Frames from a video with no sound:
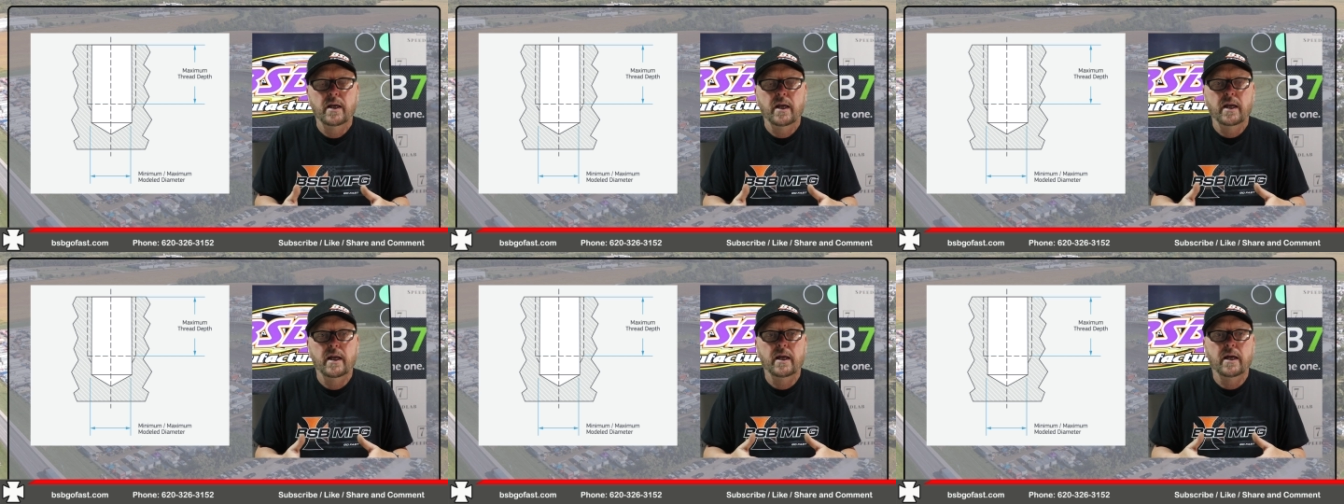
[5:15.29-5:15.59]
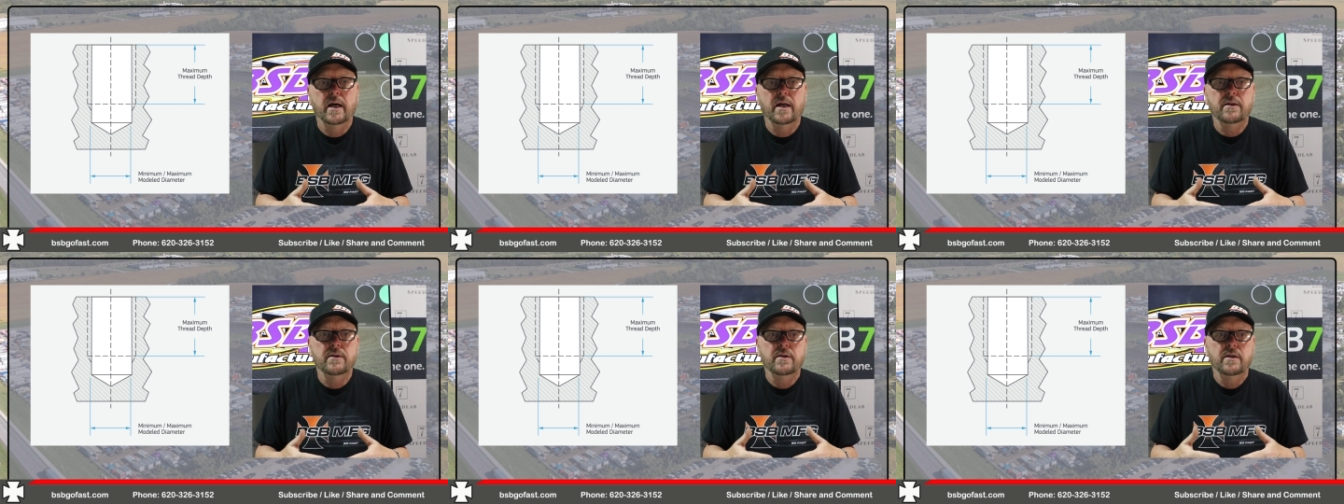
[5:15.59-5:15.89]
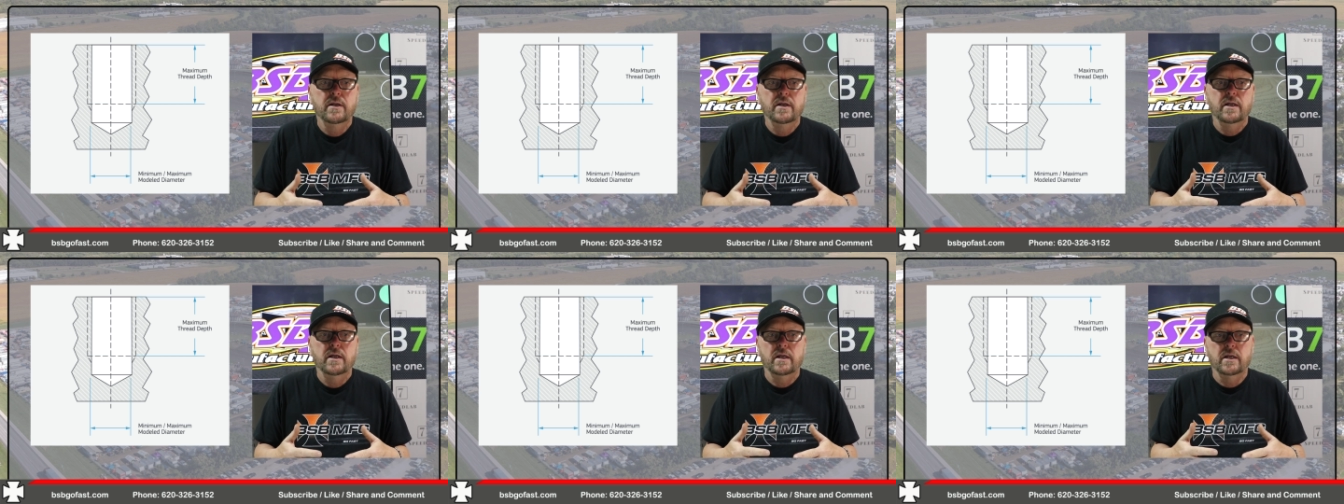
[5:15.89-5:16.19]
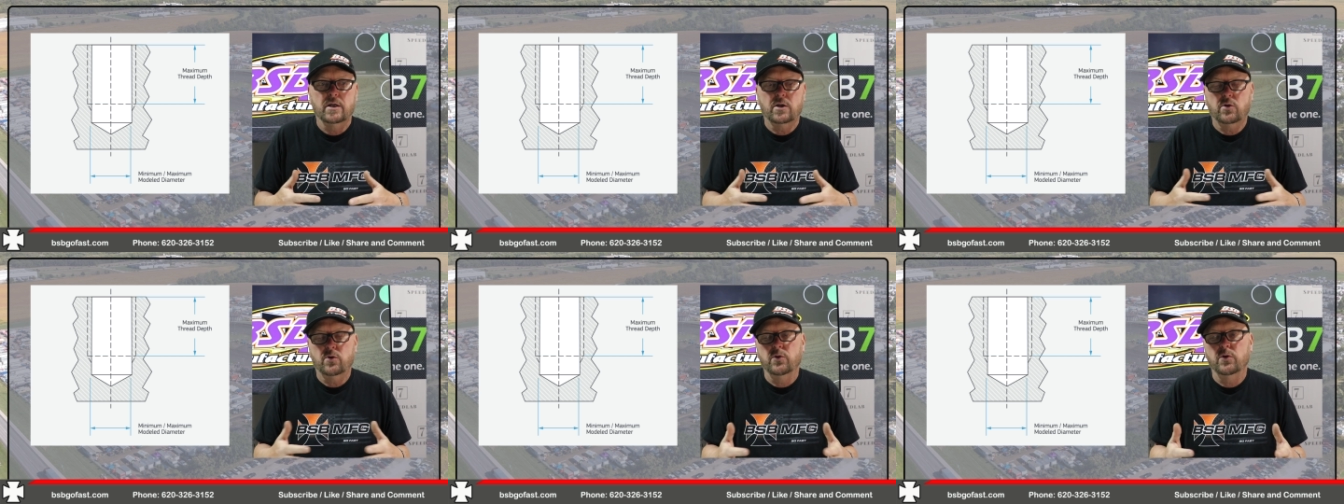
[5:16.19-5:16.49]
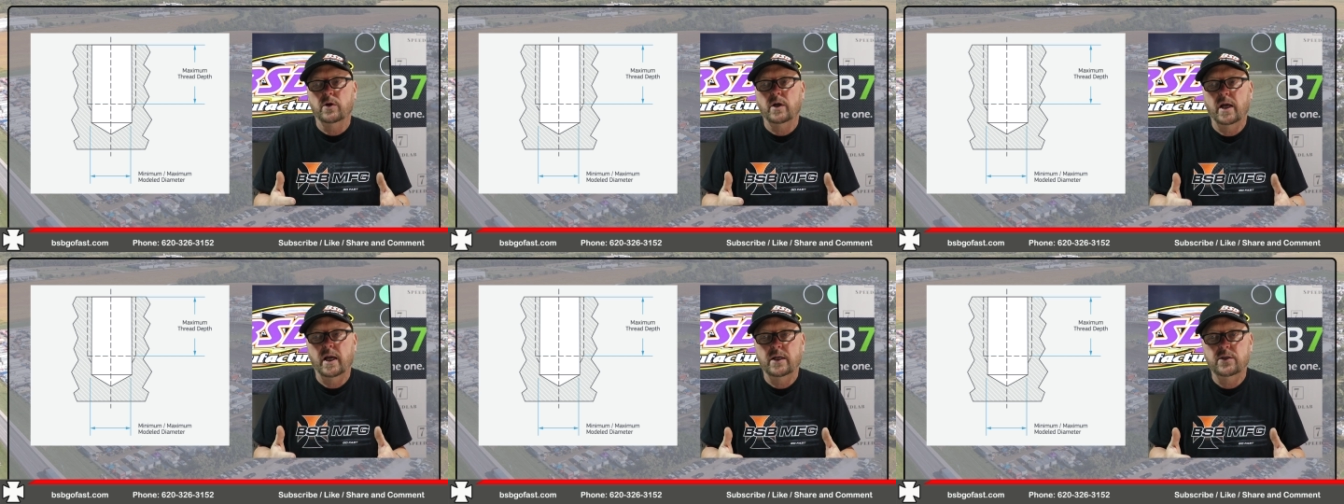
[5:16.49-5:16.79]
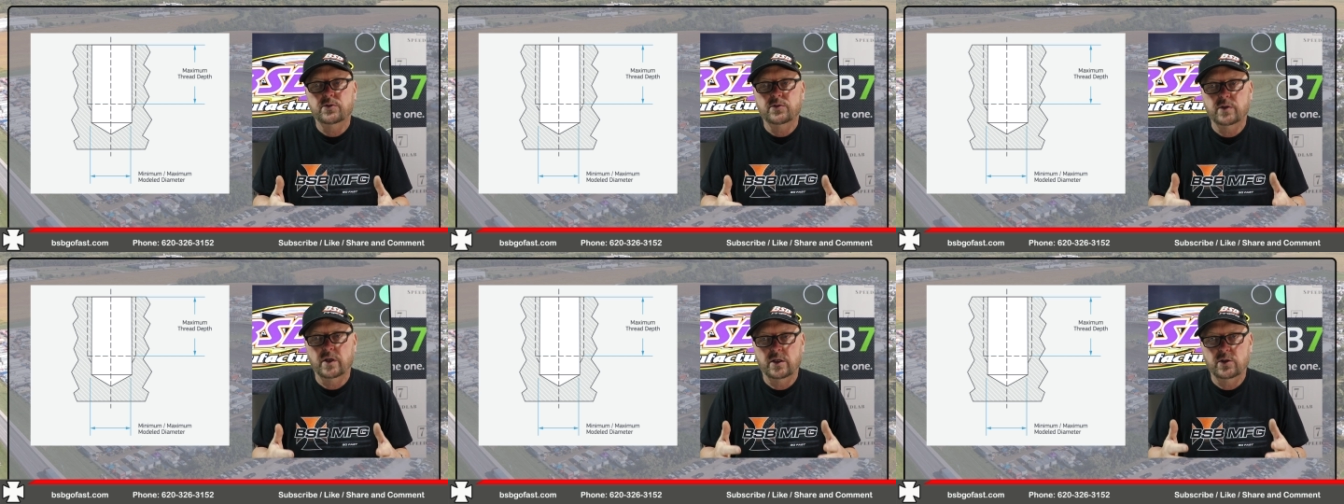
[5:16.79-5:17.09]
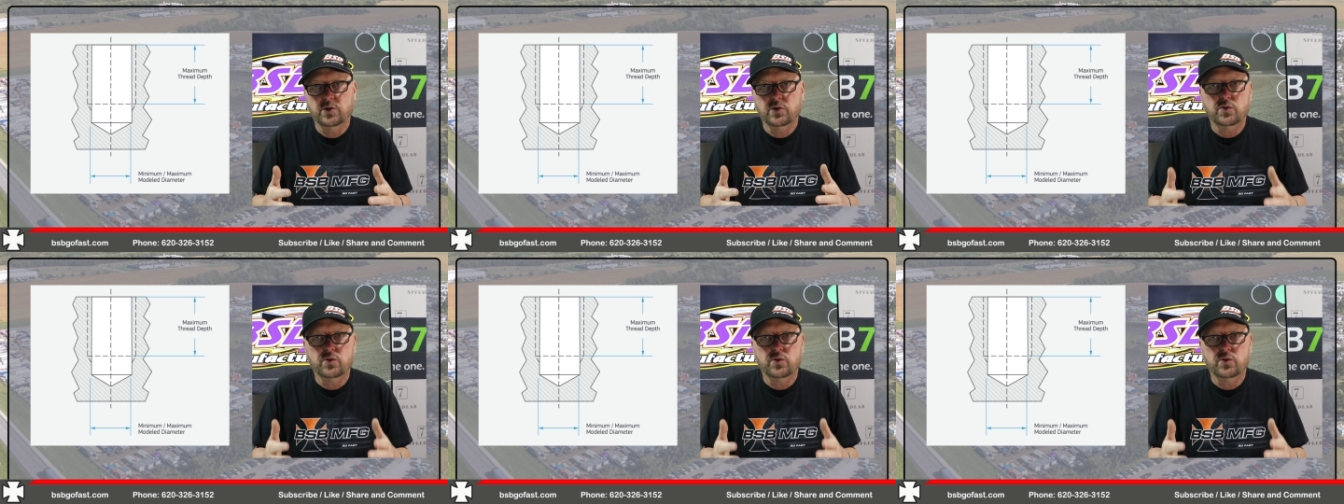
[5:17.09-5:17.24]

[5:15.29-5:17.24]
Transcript: And it creates a